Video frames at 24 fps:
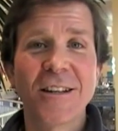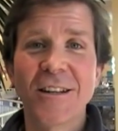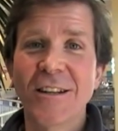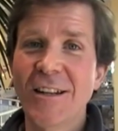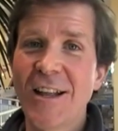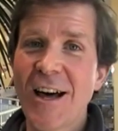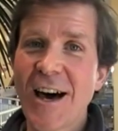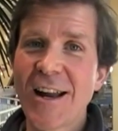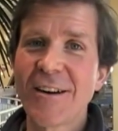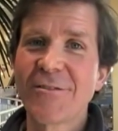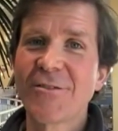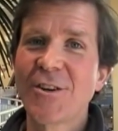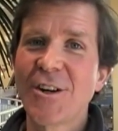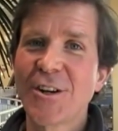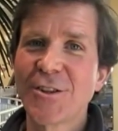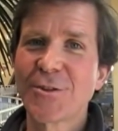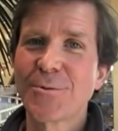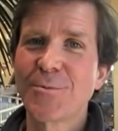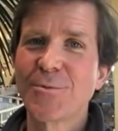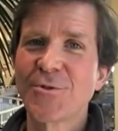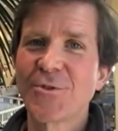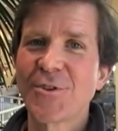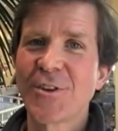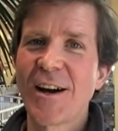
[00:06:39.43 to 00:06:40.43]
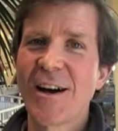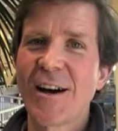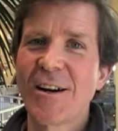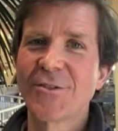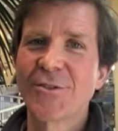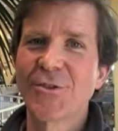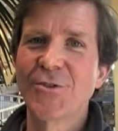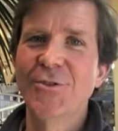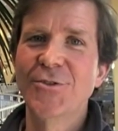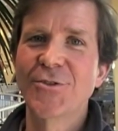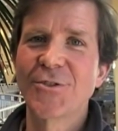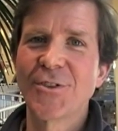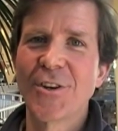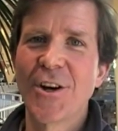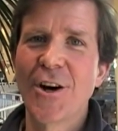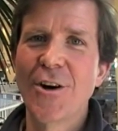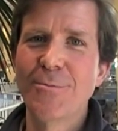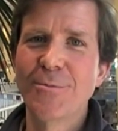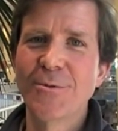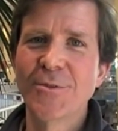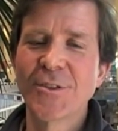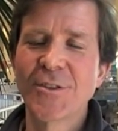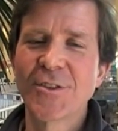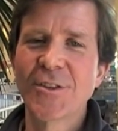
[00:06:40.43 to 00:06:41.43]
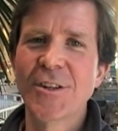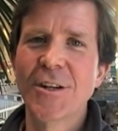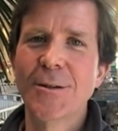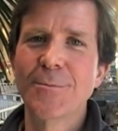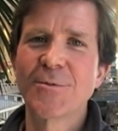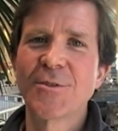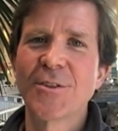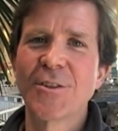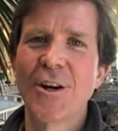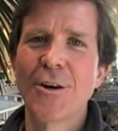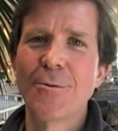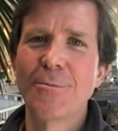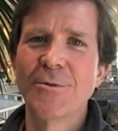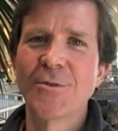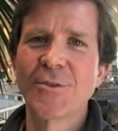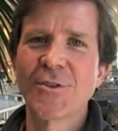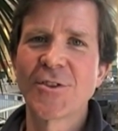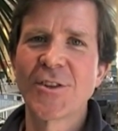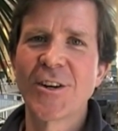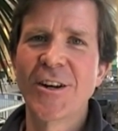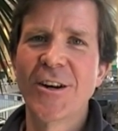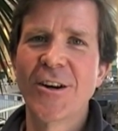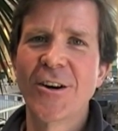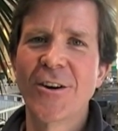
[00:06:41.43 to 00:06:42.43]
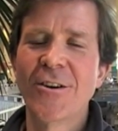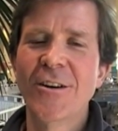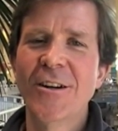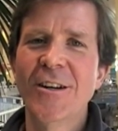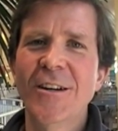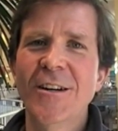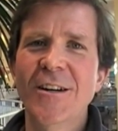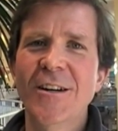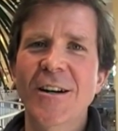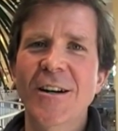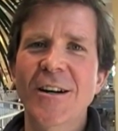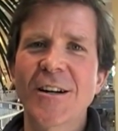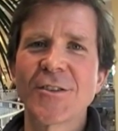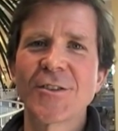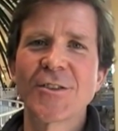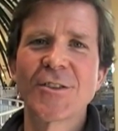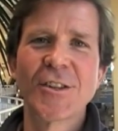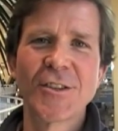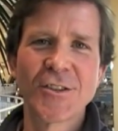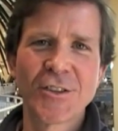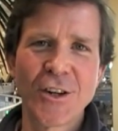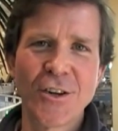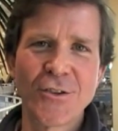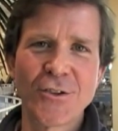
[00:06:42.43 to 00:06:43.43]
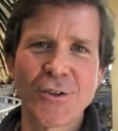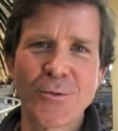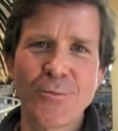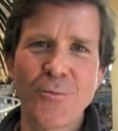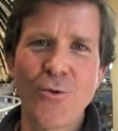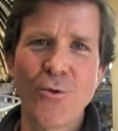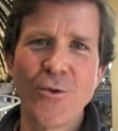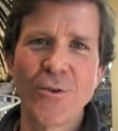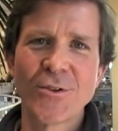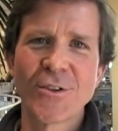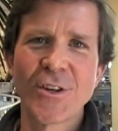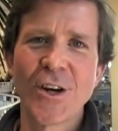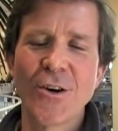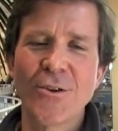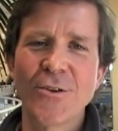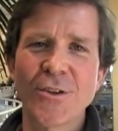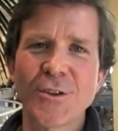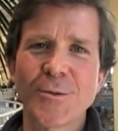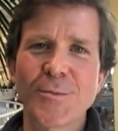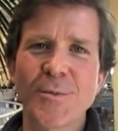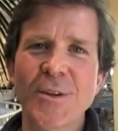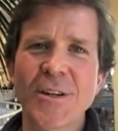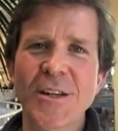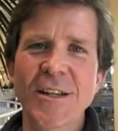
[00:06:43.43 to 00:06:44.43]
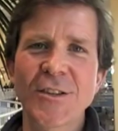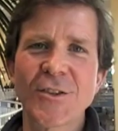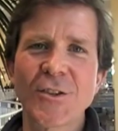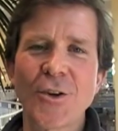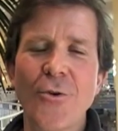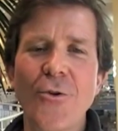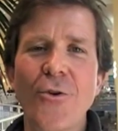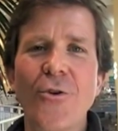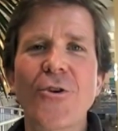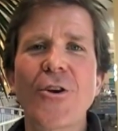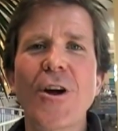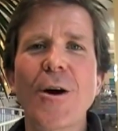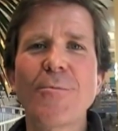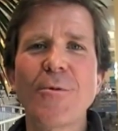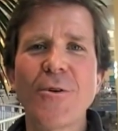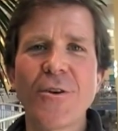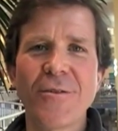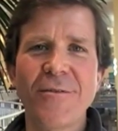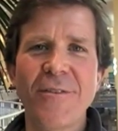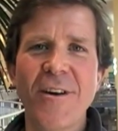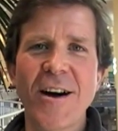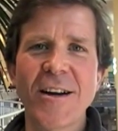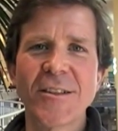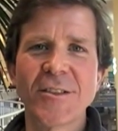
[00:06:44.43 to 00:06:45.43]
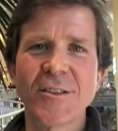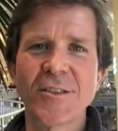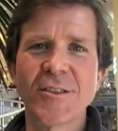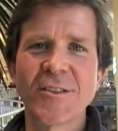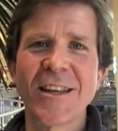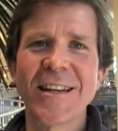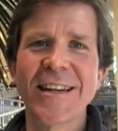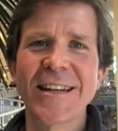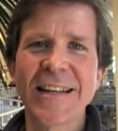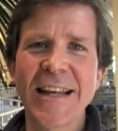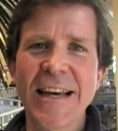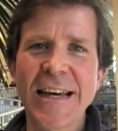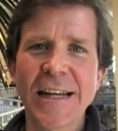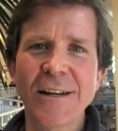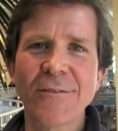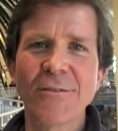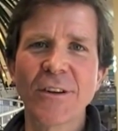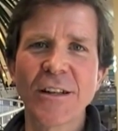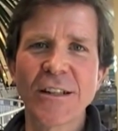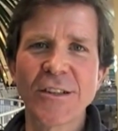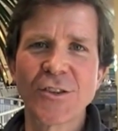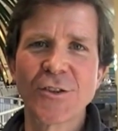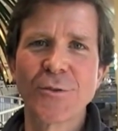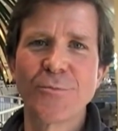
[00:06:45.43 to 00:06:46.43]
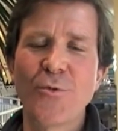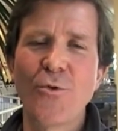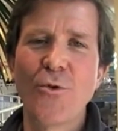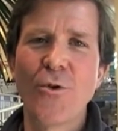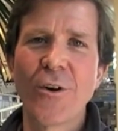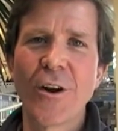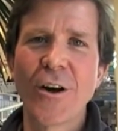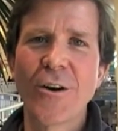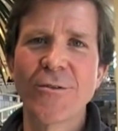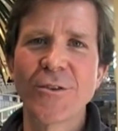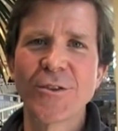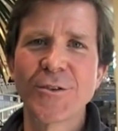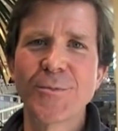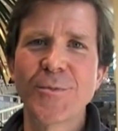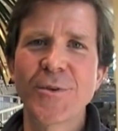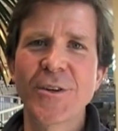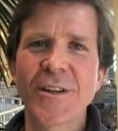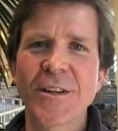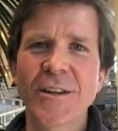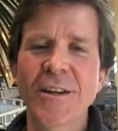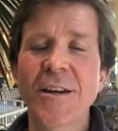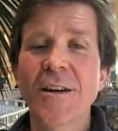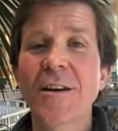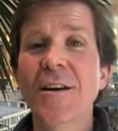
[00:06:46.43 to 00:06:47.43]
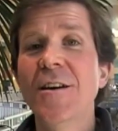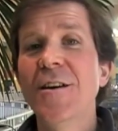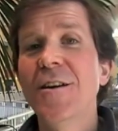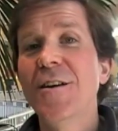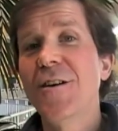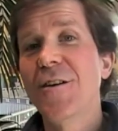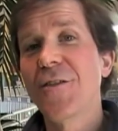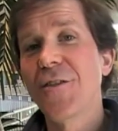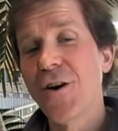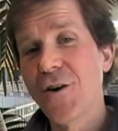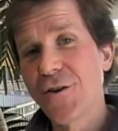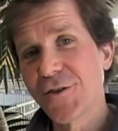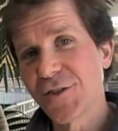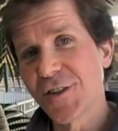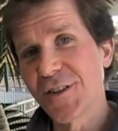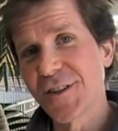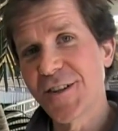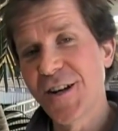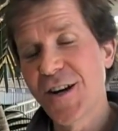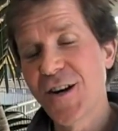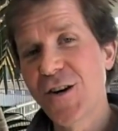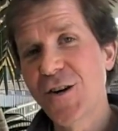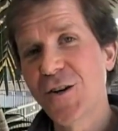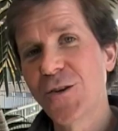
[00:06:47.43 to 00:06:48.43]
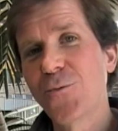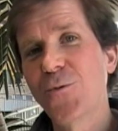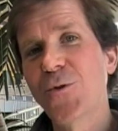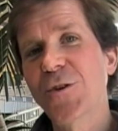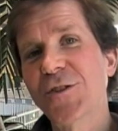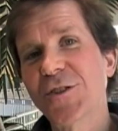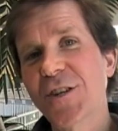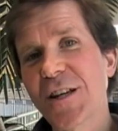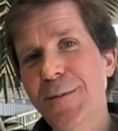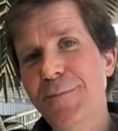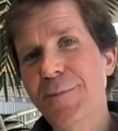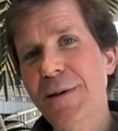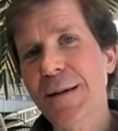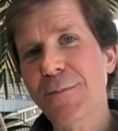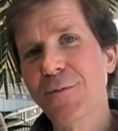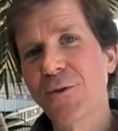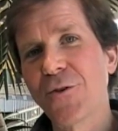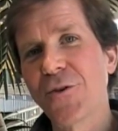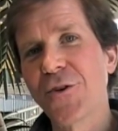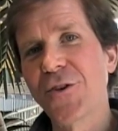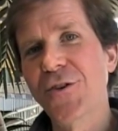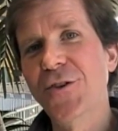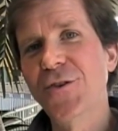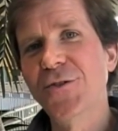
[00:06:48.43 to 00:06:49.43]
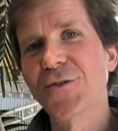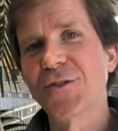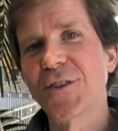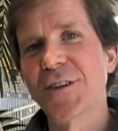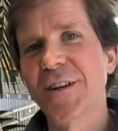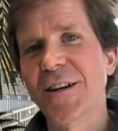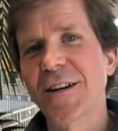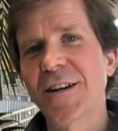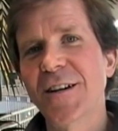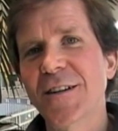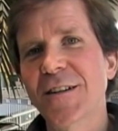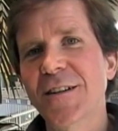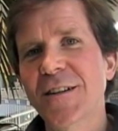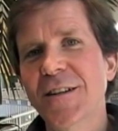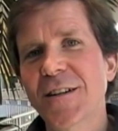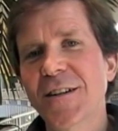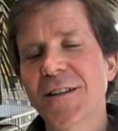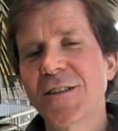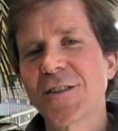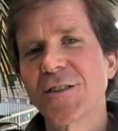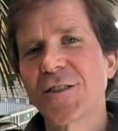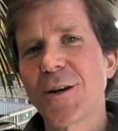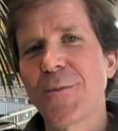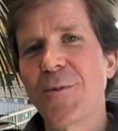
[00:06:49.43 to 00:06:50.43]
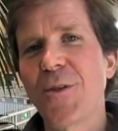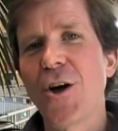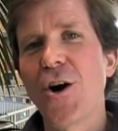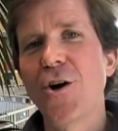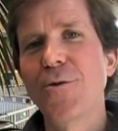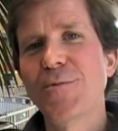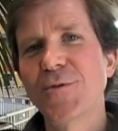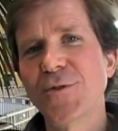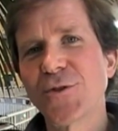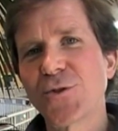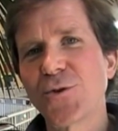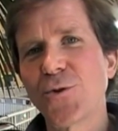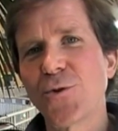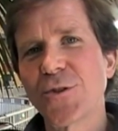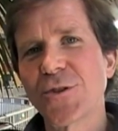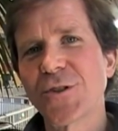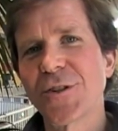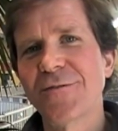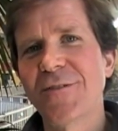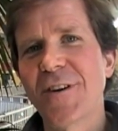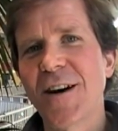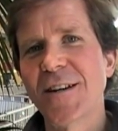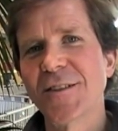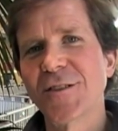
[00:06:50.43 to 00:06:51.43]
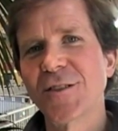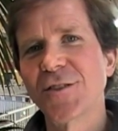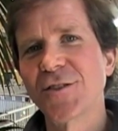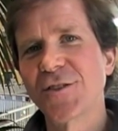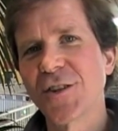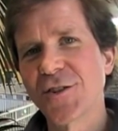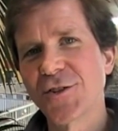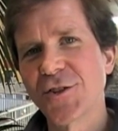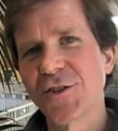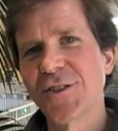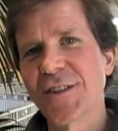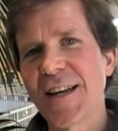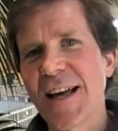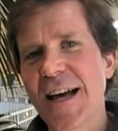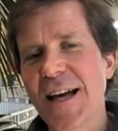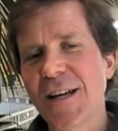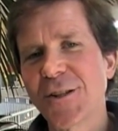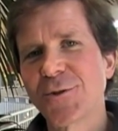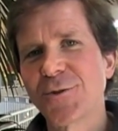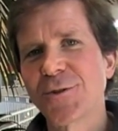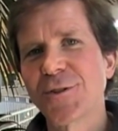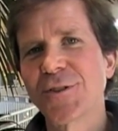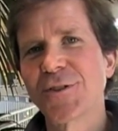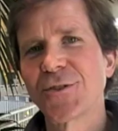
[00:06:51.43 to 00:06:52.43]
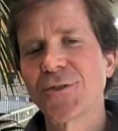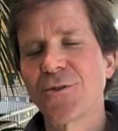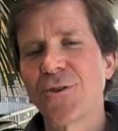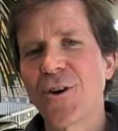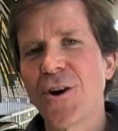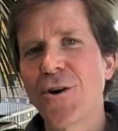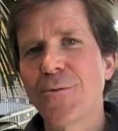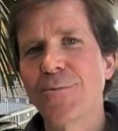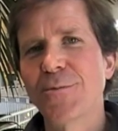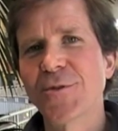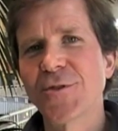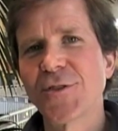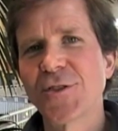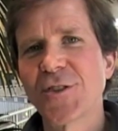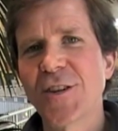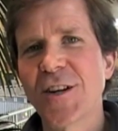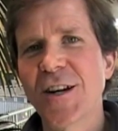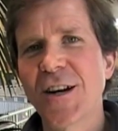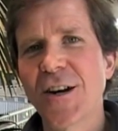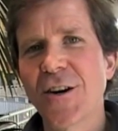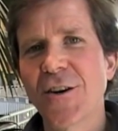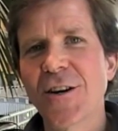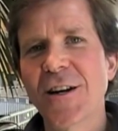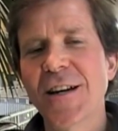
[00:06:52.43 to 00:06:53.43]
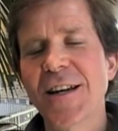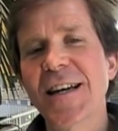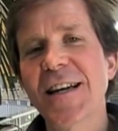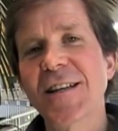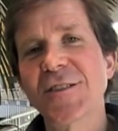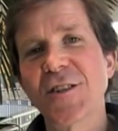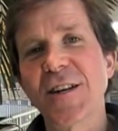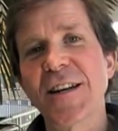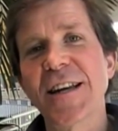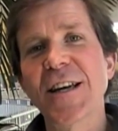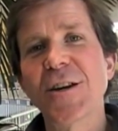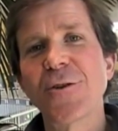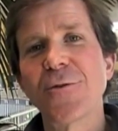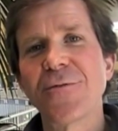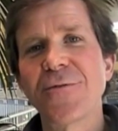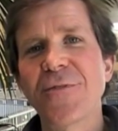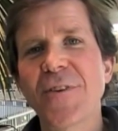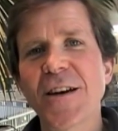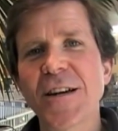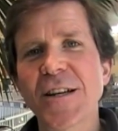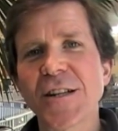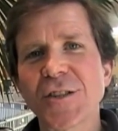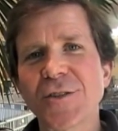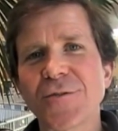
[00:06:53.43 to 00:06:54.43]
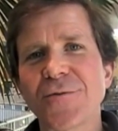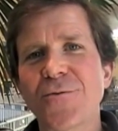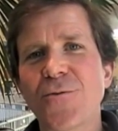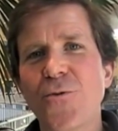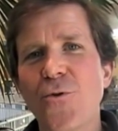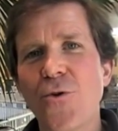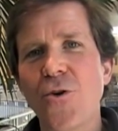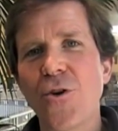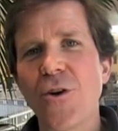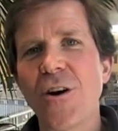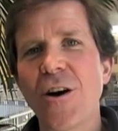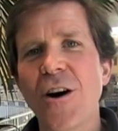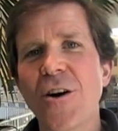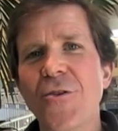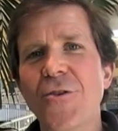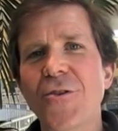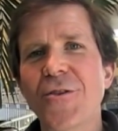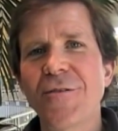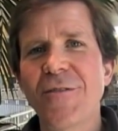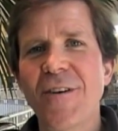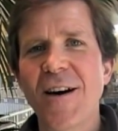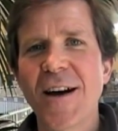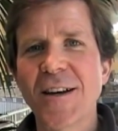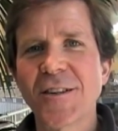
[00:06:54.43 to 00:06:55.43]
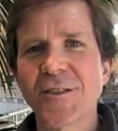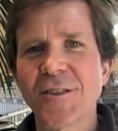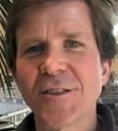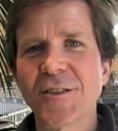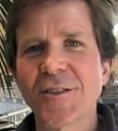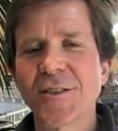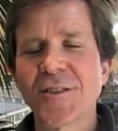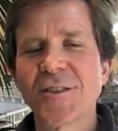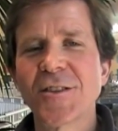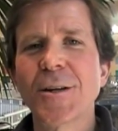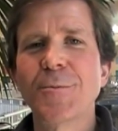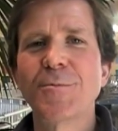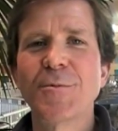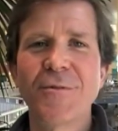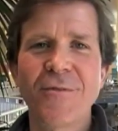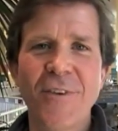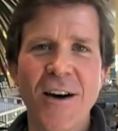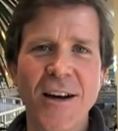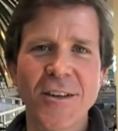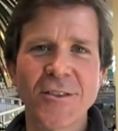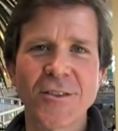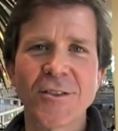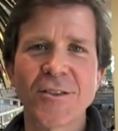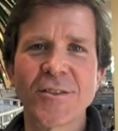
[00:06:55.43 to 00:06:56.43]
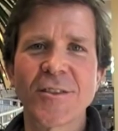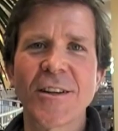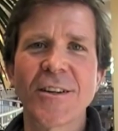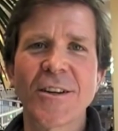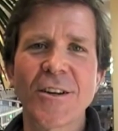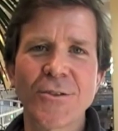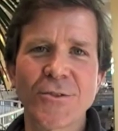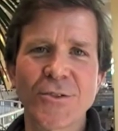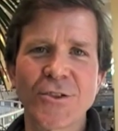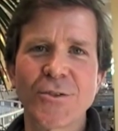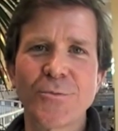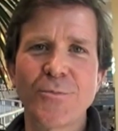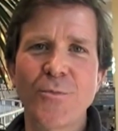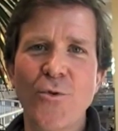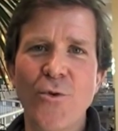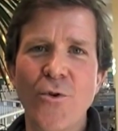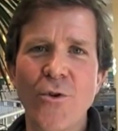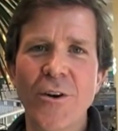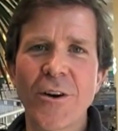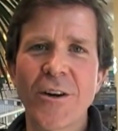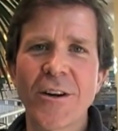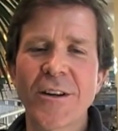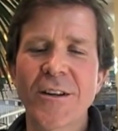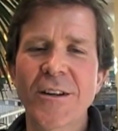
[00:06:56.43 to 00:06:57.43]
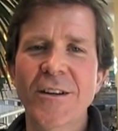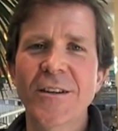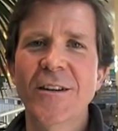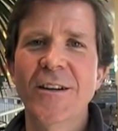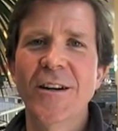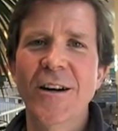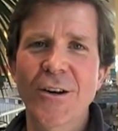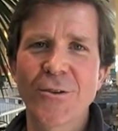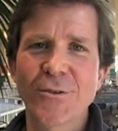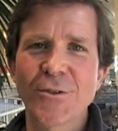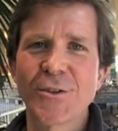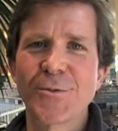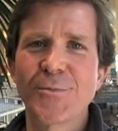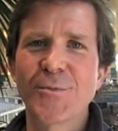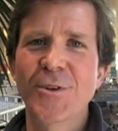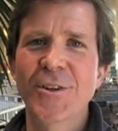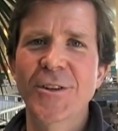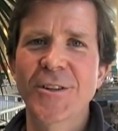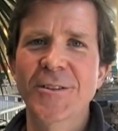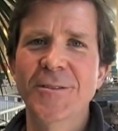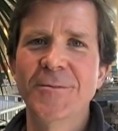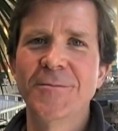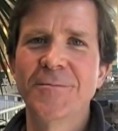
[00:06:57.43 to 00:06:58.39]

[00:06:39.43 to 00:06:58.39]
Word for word: A lot of customers of ours are using OpenSIPs and OpenSair. Cisco supports OSP. So there are a number of devices that natively support OSP. Those that don't, we see people are using some of the open source devices such as Asterisk or OpenSair is an interface for other devices, SIP devices that don't support OSP.